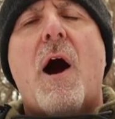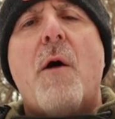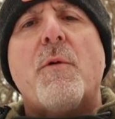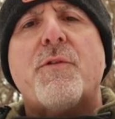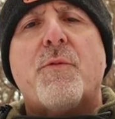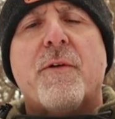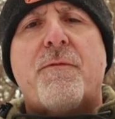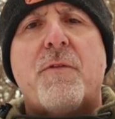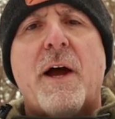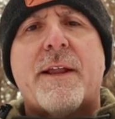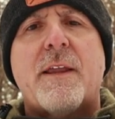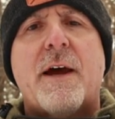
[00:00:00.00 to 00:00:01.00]
always
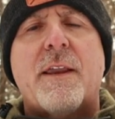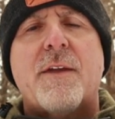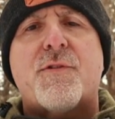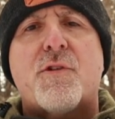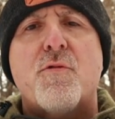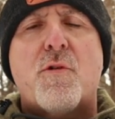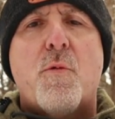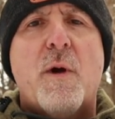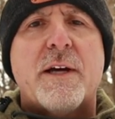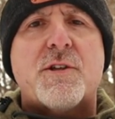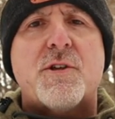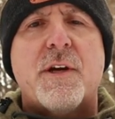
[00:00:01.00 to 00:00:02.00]
reflect on these 2
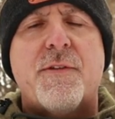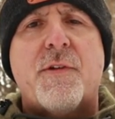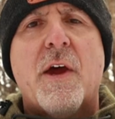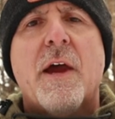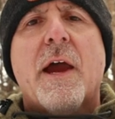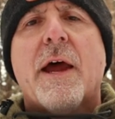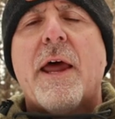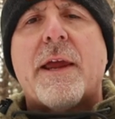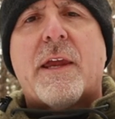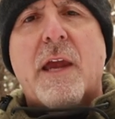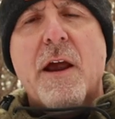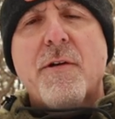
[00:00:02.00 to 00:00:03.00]
questions, and I
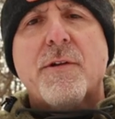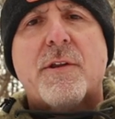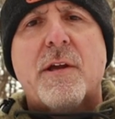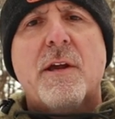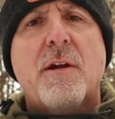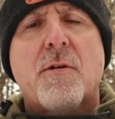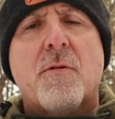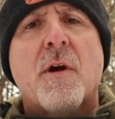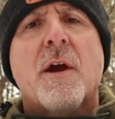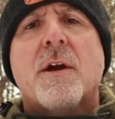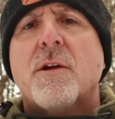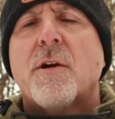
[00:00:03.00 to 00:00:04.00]
guarantee you,
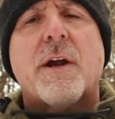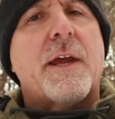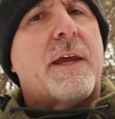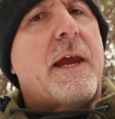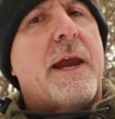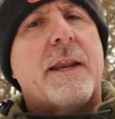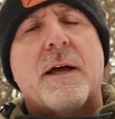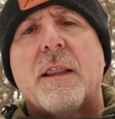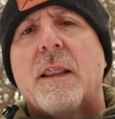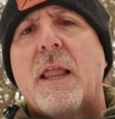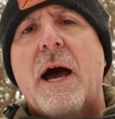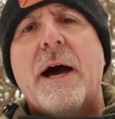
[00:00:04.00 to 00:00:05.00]
you're going to gain a
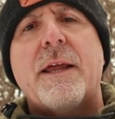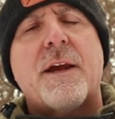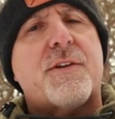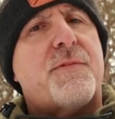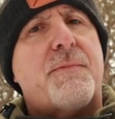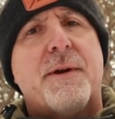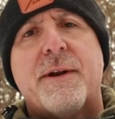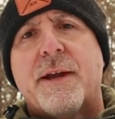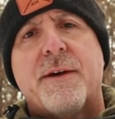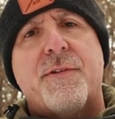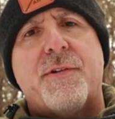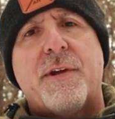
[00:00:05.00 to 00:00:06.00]
lot of
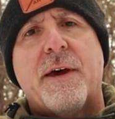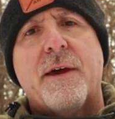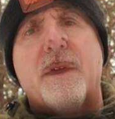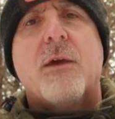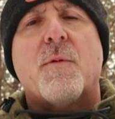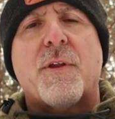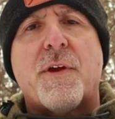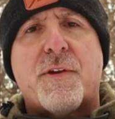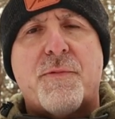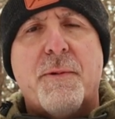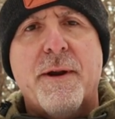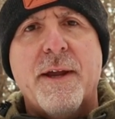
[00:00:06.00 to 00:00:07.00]
experience. And with
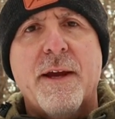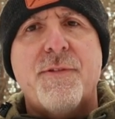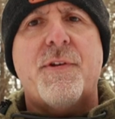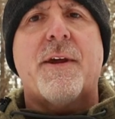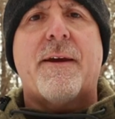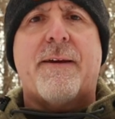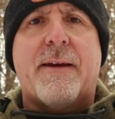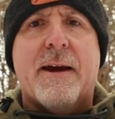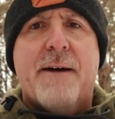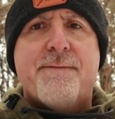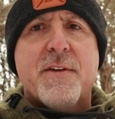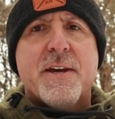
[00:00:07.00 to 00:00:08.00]
experience,
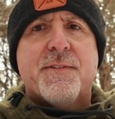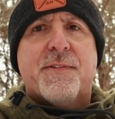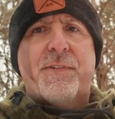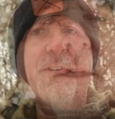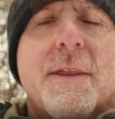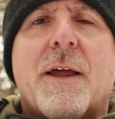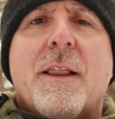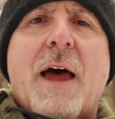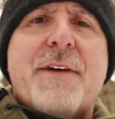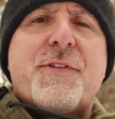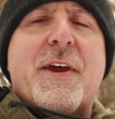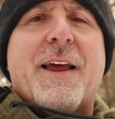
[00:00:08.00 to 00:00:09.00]
confidence. Now, the
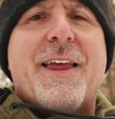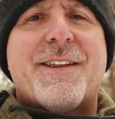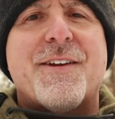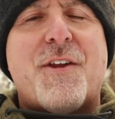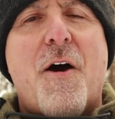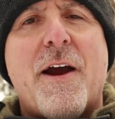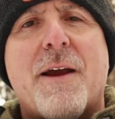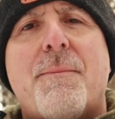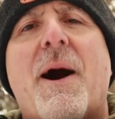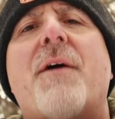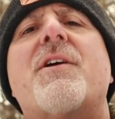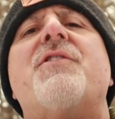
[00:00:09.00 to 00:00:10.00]
last thing I like to talk
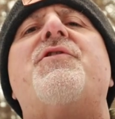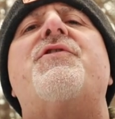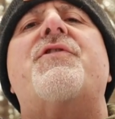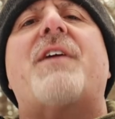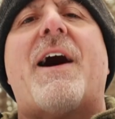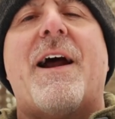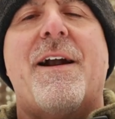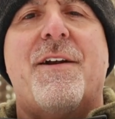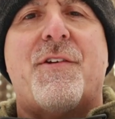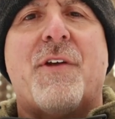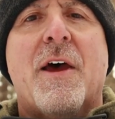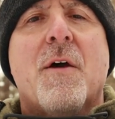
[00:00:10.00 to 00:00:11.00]
about is stars.